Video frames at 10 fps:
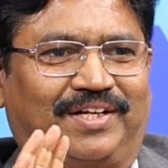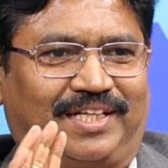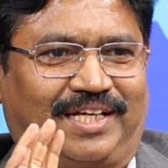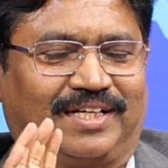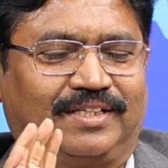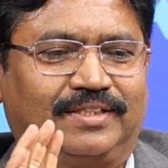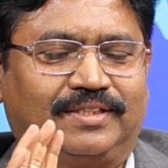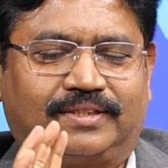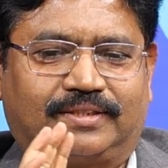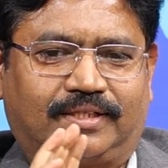everything.
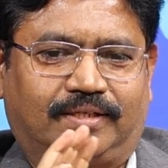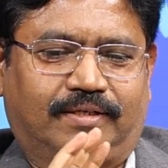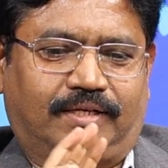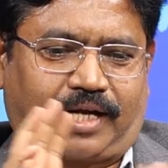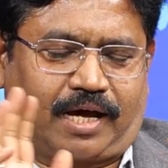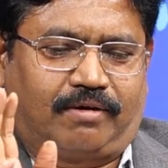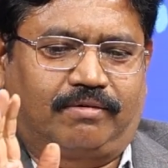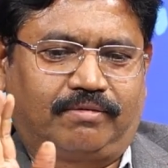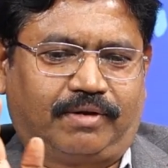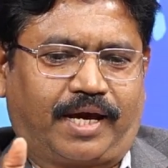So
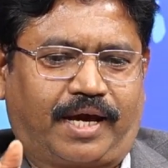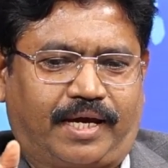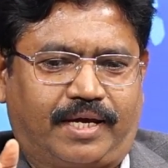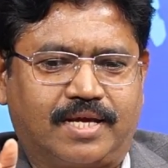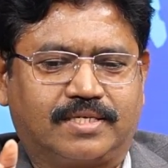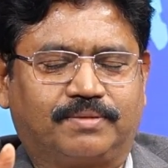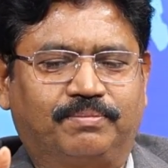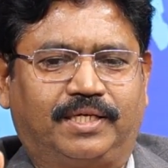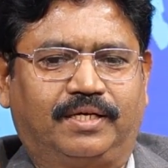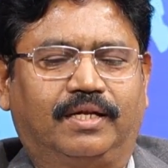now AI has
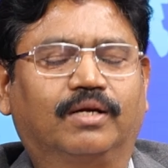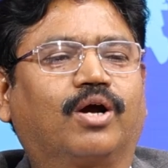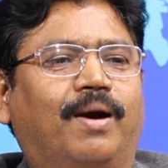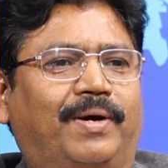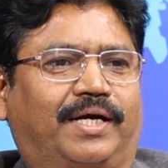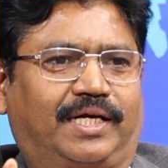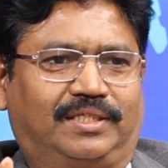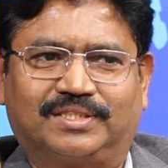been commoditized.